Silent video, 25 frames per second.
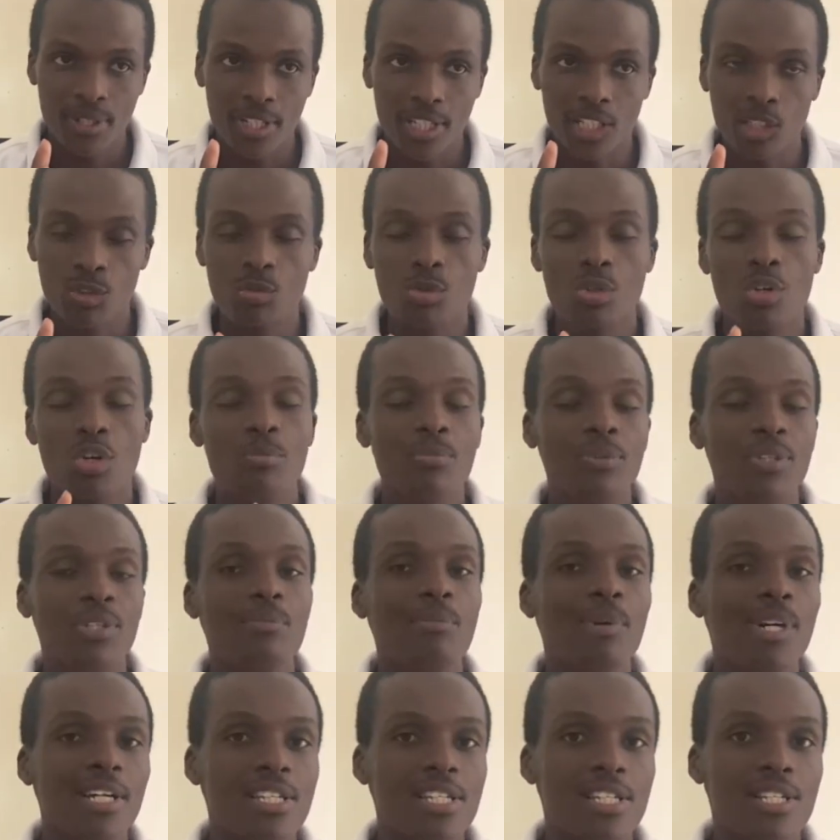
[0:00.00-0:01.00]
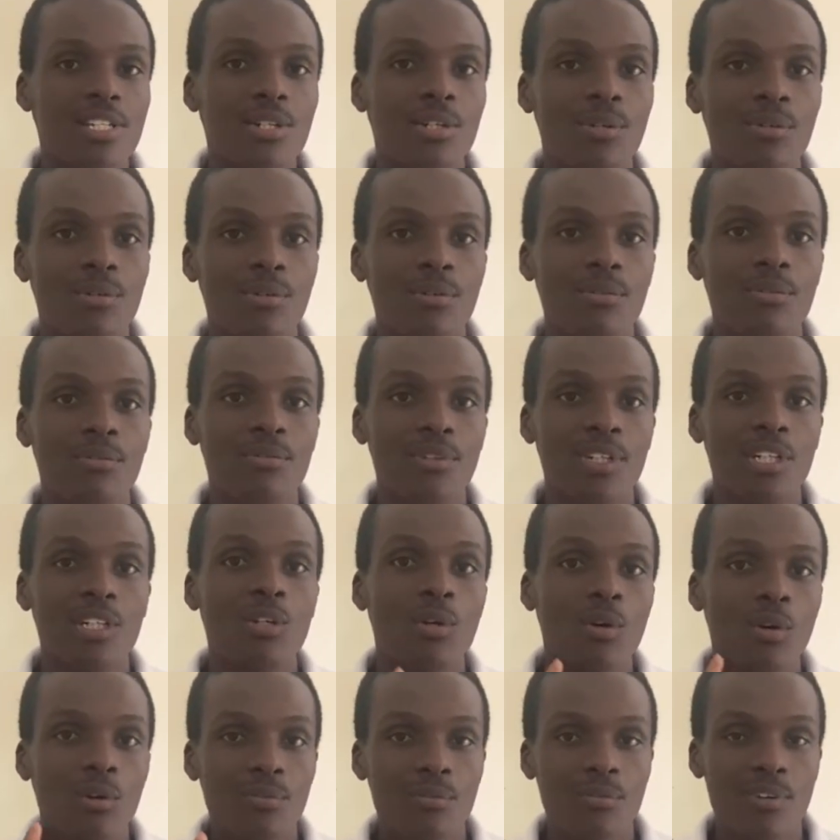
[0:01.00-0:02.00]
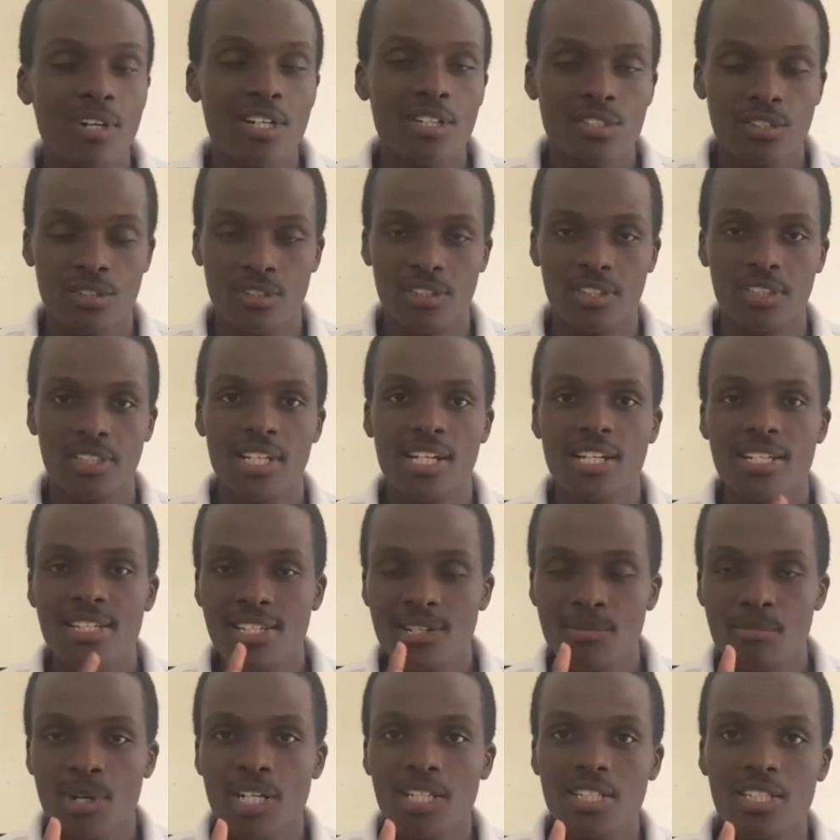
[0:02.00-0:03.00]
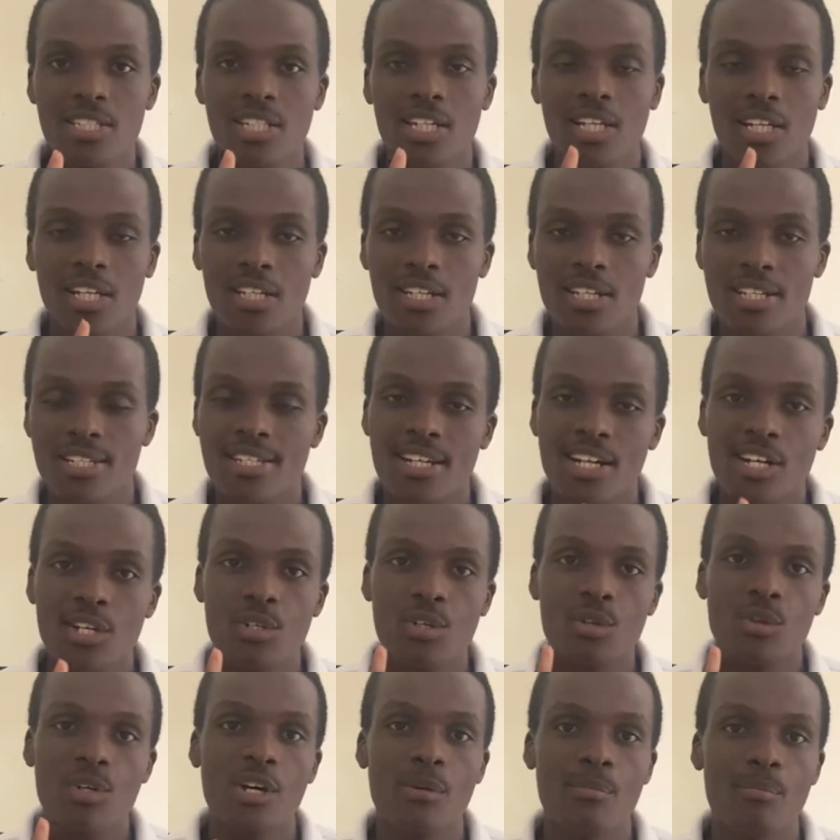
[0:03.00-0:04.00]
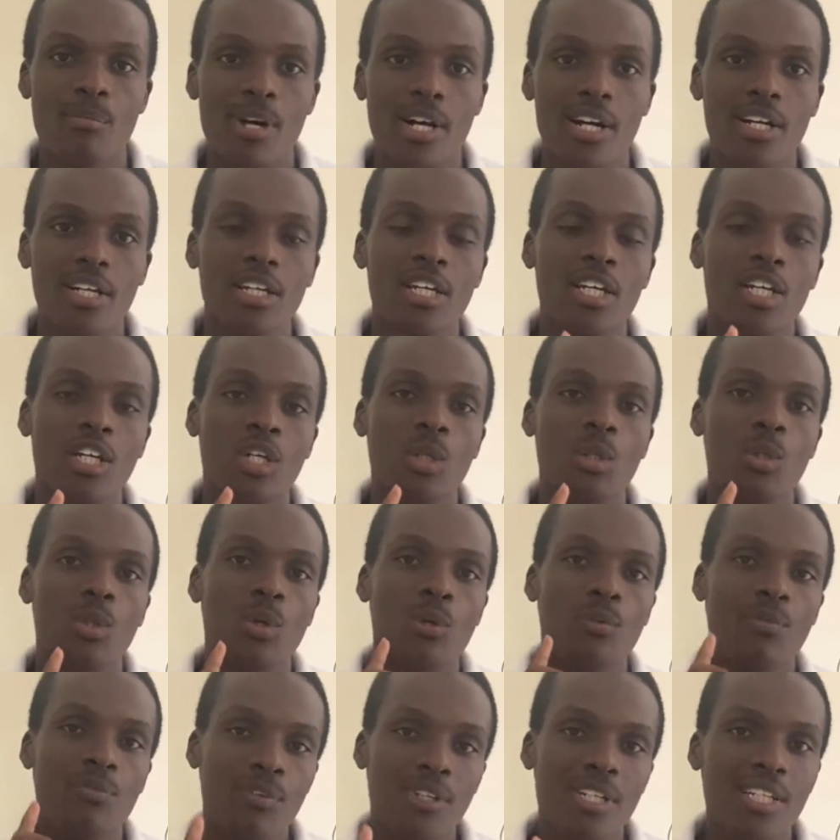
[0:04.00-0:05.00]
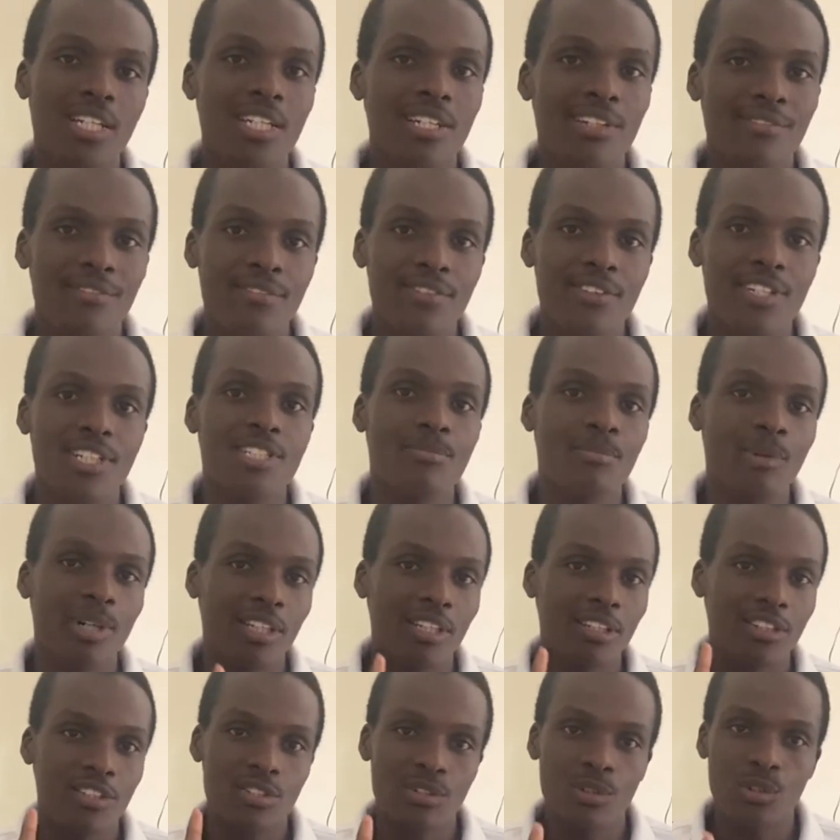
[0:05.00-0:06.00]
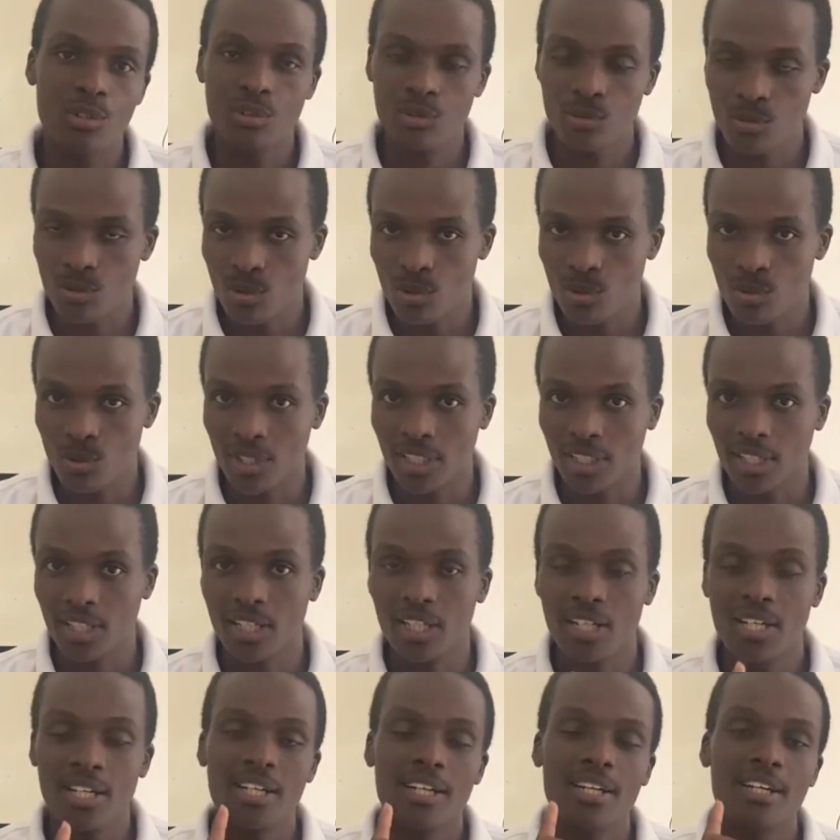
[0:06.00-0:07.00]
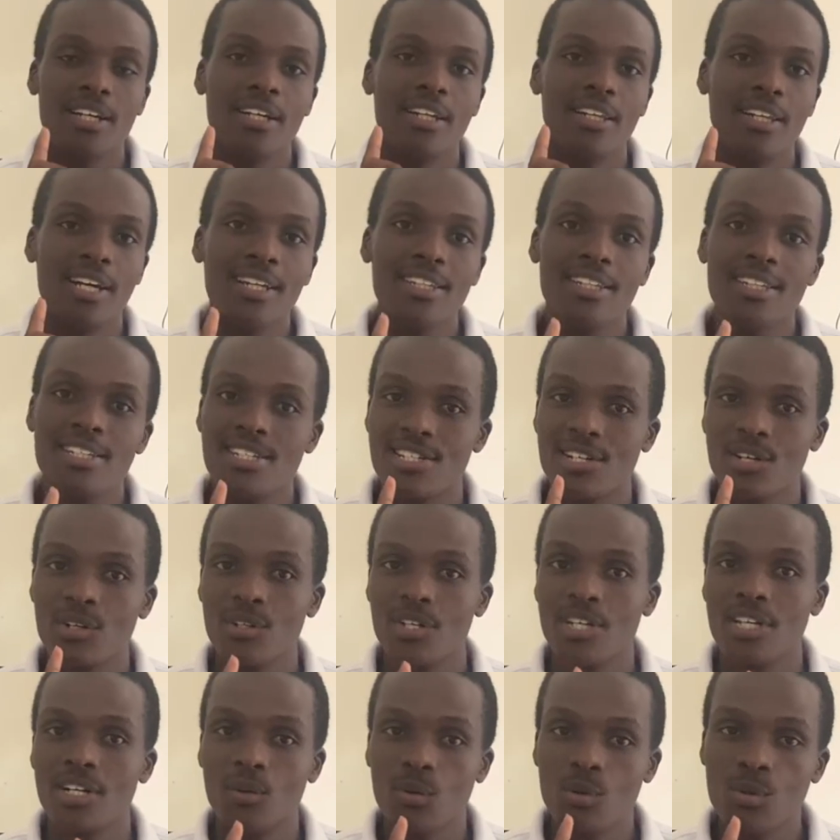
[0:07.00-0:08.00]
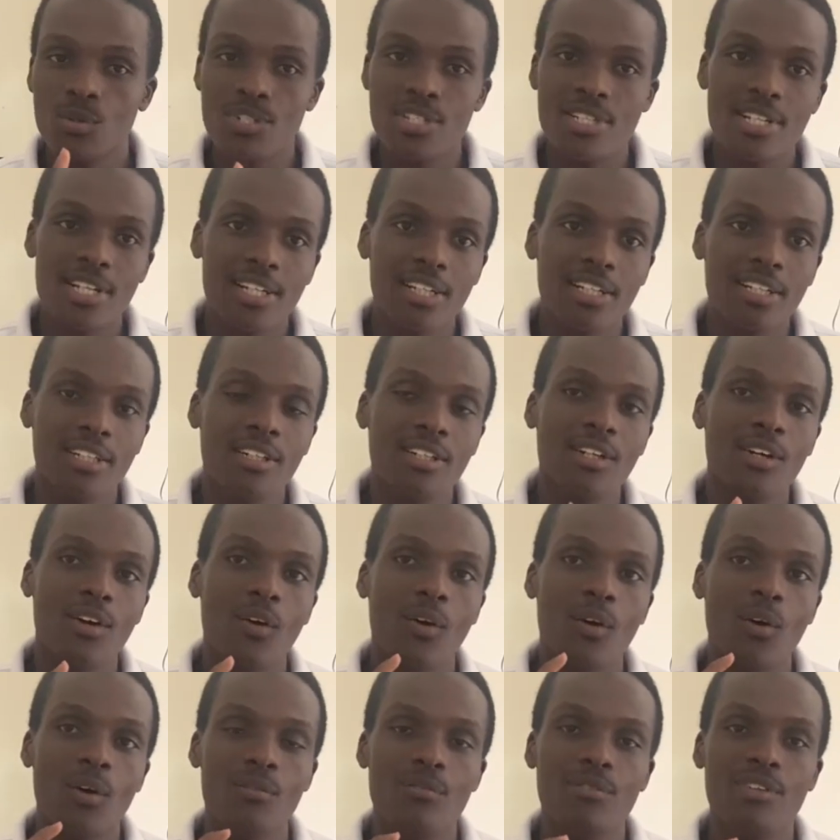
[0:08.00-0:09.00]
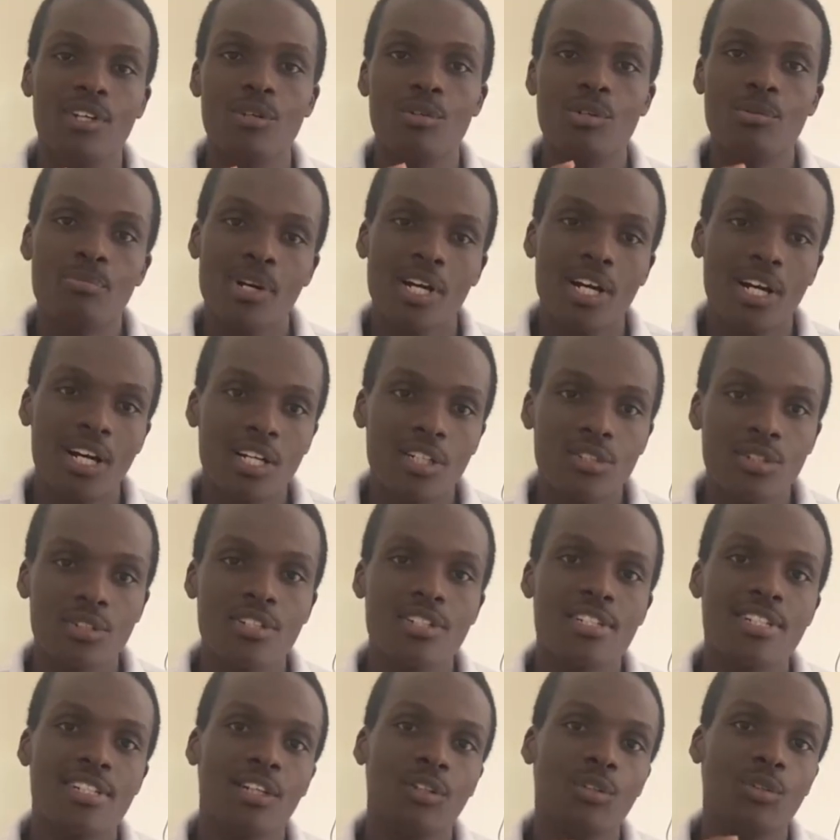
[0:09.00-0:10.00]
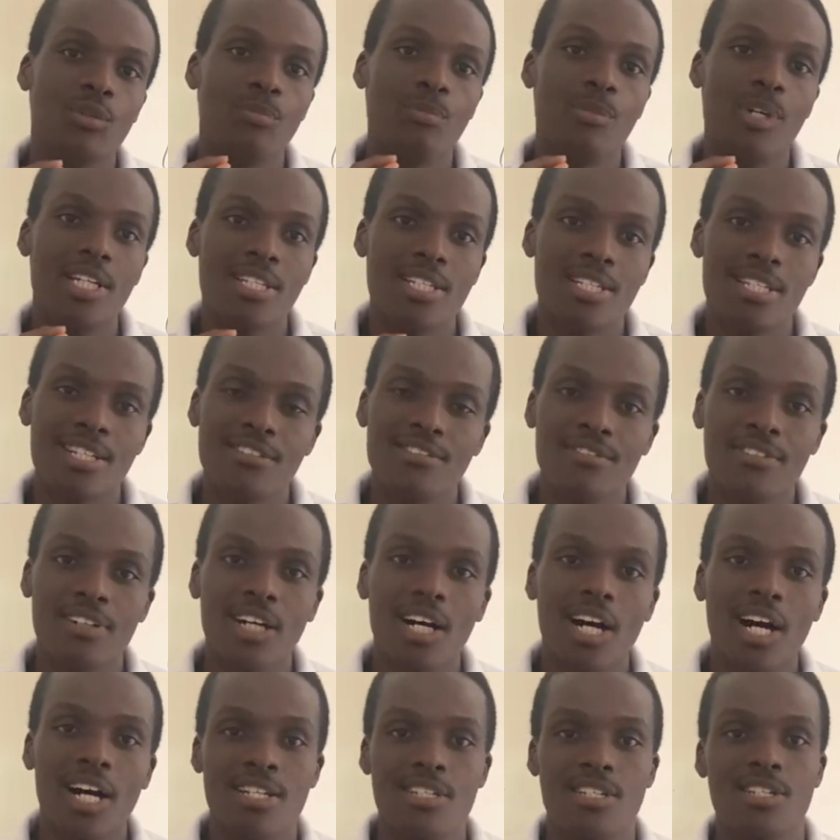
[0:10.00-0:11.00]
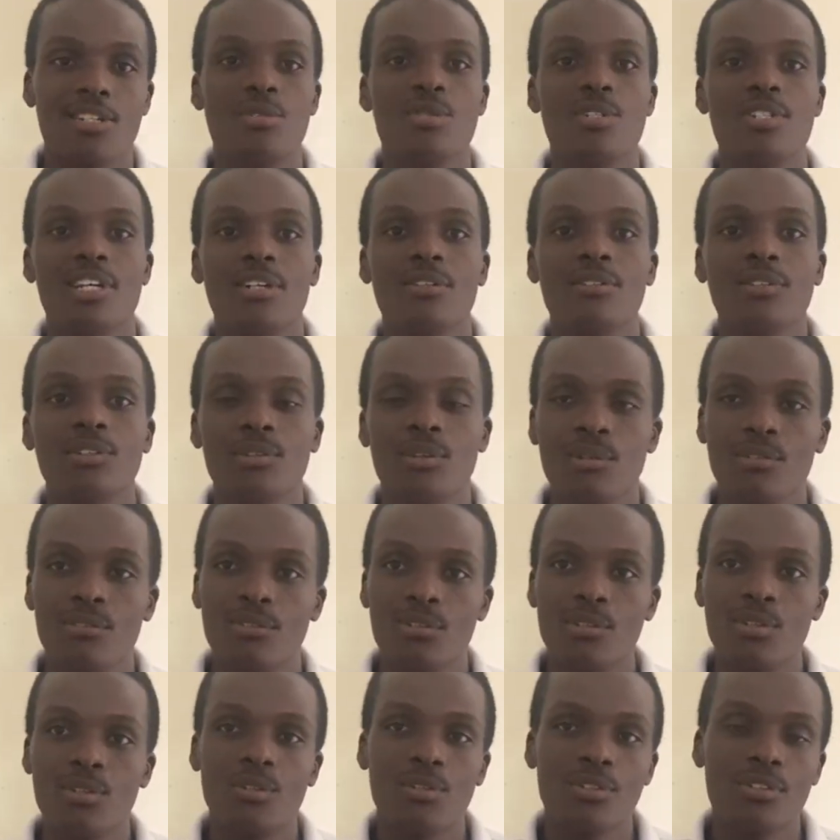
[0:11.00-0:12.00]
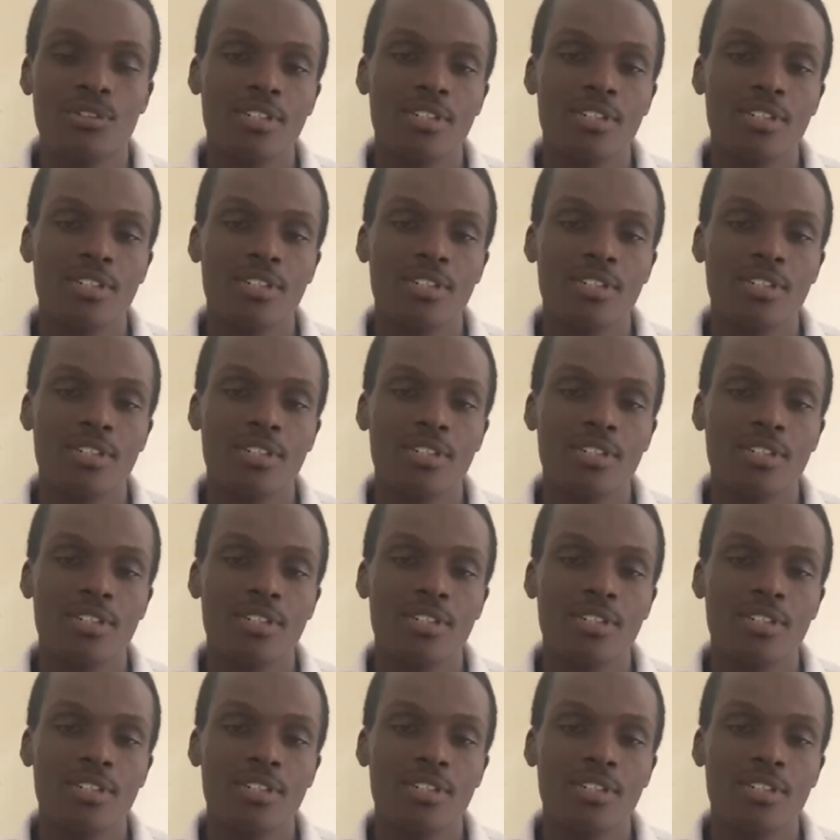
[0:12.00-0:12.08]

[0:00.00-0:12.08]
it will optimize your feed conversion. Just imagine a scenario whereby you're feeding fish but it's not growing. That is a good sign of the repercussions that you may suffer as a result of not